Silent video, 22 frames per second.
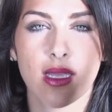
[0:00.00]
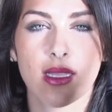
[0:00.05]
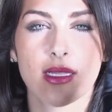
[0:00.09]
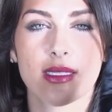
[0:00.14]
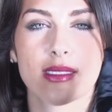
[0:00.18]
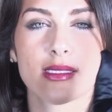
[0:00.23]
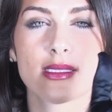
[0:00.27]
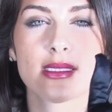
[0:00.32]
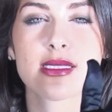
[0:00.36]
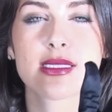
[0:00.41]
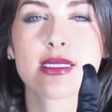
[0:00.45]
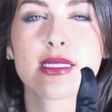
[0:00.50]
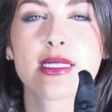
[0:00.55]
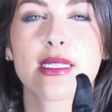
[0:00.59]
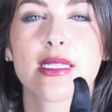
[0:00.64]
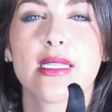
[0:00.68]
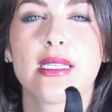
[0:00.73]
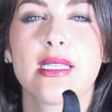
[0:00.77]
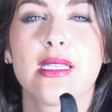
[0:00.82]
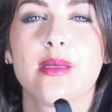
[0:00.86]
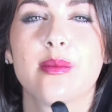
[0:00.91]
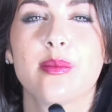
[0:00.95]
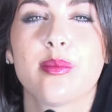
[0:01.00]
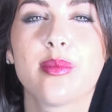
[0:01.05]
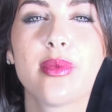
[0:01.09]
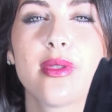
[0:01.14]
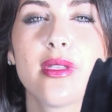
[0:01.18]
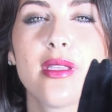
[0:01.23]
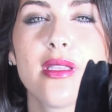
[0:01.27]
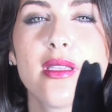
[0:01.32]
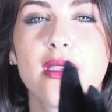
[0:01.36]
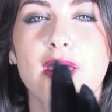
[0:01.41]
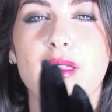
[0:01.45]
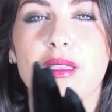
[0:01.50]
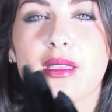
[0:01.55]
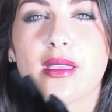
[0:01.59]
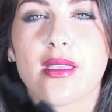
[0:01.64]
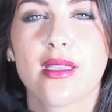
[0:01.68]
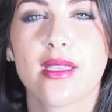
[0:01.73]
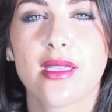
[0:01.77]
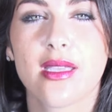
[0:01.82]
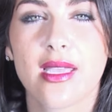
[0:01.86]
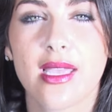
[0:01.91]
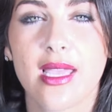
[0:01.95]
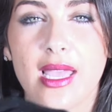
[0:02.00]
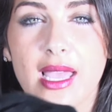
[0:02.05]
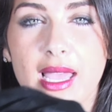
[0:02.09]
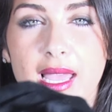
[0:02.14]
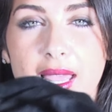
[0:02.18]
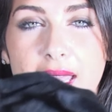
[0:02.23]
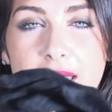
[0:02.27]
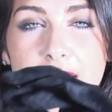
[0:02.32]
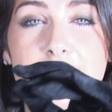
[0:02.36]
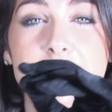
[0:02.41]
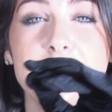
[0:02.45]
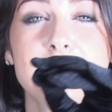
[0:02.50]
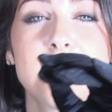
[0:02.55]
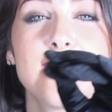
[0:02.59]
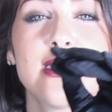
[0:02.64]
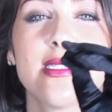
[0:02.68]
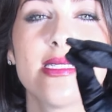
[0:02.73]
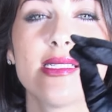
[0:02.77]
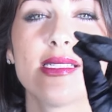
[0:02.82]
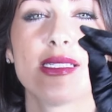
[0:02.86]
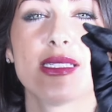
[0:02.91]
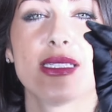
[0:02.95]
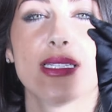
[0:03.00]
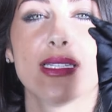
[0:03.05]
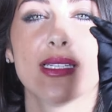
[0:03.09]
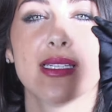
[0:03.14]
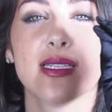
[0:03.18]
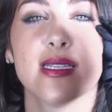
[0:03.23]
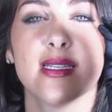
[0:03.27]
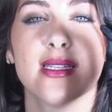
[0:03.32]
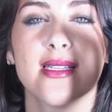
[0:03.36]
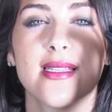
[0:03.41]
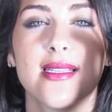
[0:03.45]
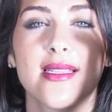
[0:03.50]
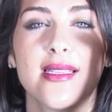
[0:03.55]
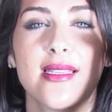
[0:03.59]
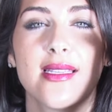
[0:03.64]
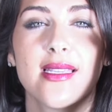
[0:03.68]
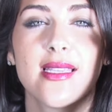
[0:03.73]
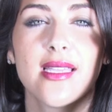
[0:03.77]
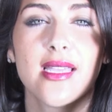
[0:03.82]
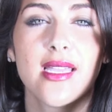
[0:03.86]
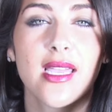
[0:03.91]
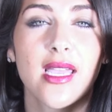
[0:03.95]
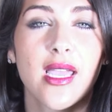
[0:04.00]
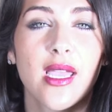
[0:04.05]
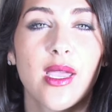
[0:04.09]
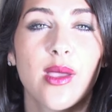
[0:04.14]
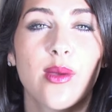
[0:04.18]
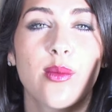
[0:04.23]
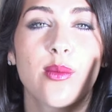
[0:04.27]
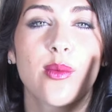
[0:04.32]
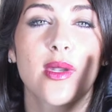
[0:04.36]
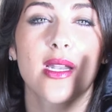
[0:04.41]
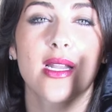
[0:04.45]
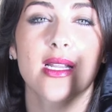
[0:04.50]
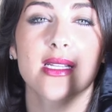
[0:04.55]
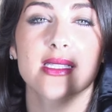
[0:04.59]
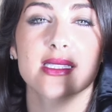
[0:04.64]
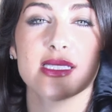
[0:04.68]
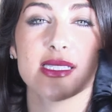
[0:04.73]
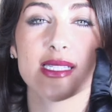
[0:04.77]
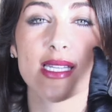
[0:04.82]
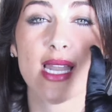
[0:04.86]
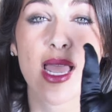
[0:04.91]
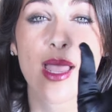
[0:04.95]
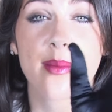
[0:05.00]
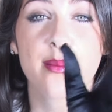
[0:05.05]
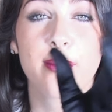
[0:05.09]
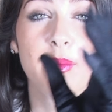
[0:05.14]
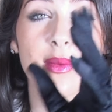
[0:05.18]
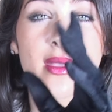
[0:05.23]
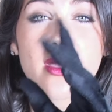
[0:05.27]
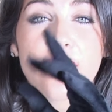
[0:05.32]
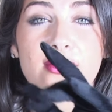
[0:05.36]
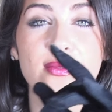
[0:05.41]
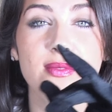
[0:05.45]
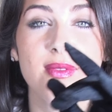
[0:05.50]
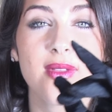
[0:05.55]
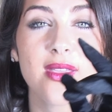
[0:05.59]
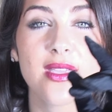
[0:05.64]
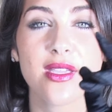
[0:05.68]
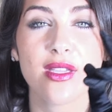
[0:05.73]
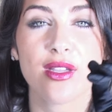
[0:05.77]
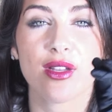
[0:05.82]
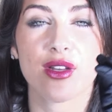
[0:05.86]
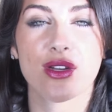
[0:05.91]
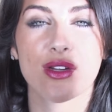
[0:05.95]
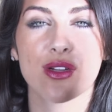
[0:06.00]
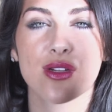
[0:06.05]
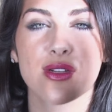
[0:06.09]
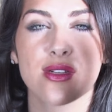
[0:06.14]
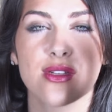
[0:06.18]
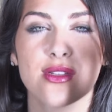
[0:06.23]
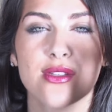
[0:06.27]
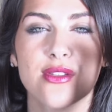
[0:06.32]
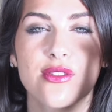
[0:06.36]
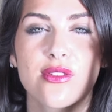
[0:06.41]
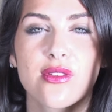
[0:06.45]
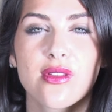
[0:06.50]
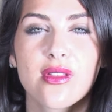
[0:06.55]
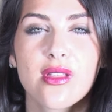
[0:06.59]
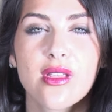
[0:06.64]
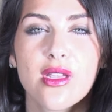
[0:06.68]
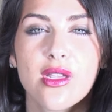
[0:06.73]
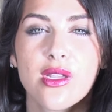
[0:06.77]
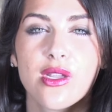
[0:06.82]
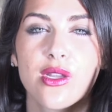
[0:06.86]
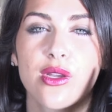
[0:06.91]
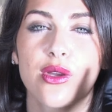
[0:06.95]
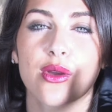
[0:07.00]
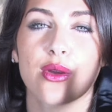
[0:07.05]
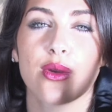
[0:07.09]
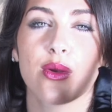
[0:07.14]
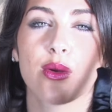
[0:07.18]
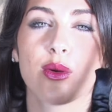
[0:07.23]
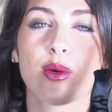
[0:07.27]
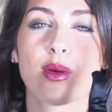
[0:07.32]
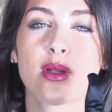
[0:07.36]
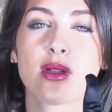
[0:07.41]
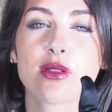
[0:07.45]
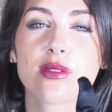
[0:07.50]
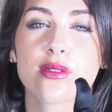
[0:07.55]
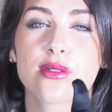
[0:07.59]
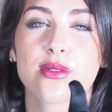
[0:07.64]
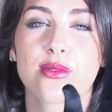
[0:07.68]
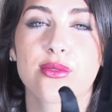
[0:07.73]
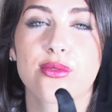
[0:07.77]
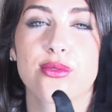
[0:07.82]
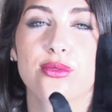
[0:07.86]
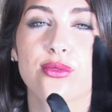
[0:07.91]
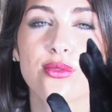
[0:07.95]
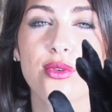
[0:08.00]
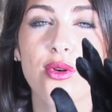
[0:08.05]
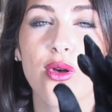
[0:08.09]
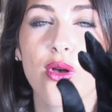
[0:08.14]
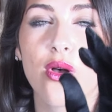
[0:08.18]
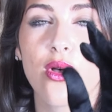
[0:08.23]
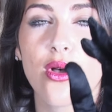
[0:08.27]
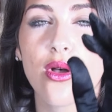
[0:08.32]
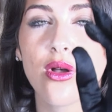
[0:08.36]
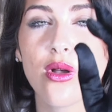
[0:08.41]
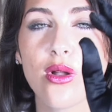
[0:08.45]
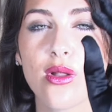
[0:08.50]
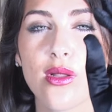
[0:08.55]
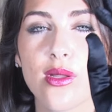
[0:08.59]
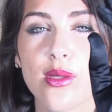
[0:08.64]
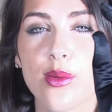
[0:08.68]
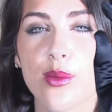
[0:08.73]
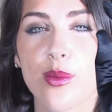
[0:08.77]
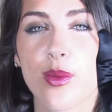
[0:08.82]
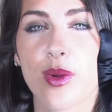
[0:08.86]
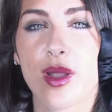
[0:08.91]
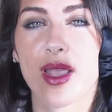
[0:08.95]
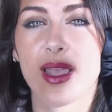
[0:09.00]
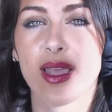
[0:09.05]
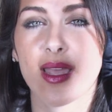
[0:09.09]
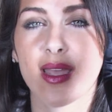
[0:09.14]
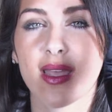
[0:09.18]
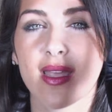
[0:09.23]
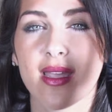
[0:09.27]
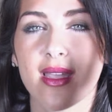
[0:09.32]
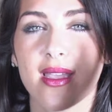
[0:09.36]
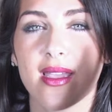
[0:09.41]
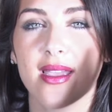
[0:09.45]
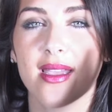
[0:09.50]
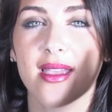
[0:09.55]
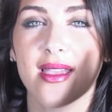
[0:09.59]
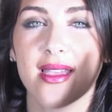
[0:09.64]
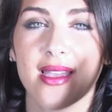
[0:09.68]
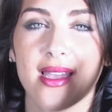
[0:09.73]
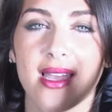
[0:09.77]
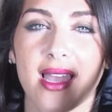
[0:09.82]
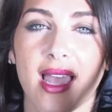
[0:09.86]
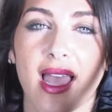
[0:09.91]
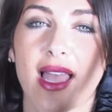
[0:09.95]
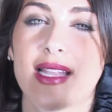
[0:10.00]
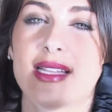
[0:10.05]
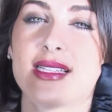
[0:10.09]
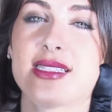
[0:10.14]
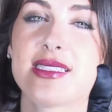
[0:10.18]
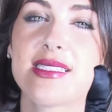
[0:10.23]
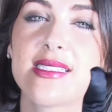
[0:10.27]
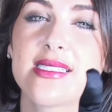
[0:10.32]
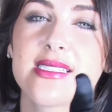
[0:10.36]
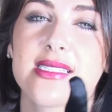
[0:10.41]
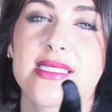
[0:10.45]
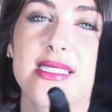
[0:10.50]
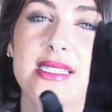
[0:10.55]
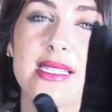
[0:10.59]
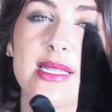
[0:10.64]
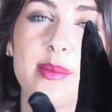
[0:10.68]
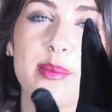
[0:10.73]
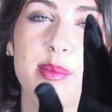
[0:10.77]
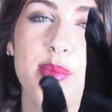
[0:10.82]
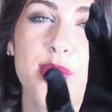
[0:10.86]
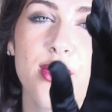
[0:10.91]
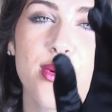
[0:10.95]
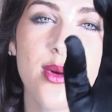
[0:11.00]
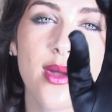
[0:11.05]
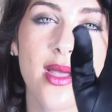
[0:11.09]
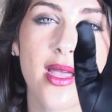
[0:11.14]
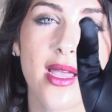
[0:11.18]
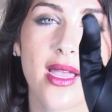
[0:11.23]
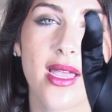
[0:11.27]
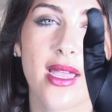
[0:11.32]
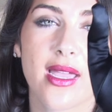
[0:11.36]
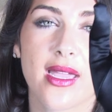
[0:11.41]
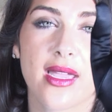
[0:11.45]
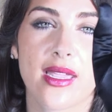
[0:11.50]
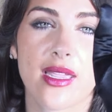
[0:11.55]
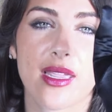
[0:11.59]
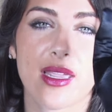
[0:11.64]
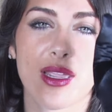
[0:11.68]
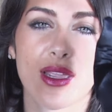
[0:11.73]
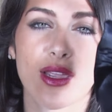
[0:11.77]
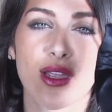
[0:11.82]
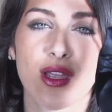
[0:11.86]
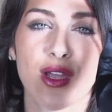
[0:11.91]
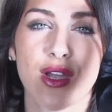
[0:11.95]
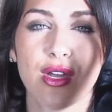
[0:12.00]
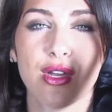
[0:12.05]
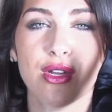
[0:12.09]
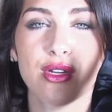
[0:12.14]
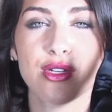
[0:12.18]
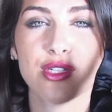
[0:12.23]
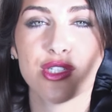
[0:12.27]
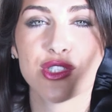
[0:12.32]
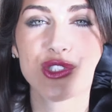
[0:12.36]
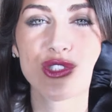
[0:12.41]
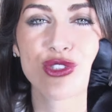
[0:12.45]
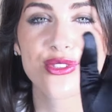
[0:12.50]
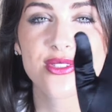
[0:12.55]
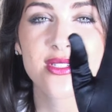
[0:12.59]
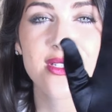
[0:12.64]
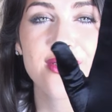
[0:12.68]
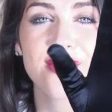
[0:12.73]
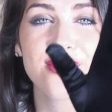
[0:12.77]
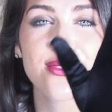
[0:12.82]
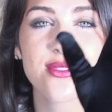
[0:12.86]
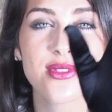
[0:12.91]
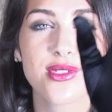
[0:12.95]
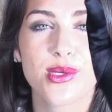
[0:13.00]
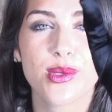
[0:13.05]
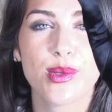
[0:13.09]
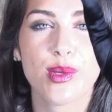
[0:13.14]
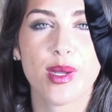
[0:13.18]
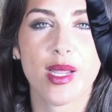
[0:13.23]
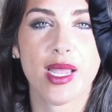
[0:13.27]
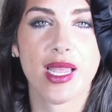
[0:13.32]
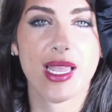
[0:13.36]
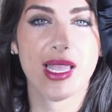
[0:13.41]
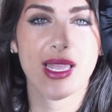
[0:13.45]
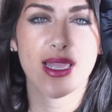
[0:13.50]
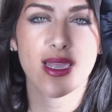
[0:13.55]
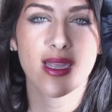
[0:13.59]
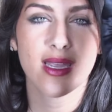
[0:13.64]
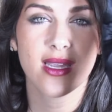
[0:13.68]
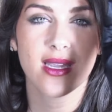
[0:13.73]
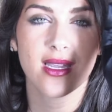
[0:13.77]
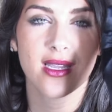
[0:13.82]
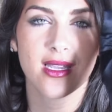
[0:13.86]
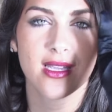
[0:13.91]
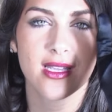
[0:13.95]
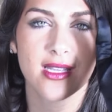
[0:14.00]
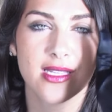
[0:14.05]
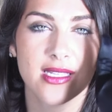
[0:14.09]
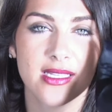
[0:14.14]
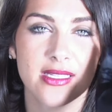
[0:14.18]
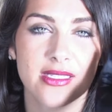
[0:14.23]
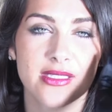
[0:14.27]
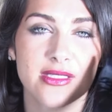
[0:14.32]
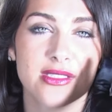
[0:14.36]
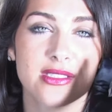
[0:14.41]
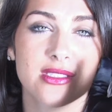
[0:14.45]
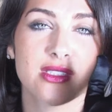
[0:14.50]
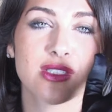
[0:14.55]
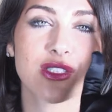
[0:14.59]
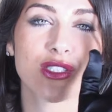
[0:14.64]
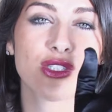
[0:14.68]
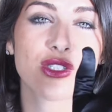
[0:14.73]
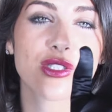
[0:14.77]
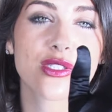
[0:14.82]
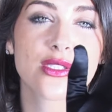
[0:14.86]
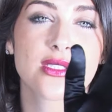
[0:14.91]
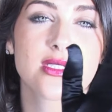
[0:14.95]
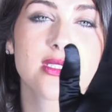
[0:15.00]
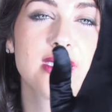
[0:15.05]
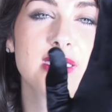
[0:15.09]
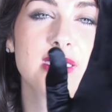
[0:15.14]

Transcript: and sleepy and dizzy. And when I snap my fingers, you're going to fall away and slip away, drift away into your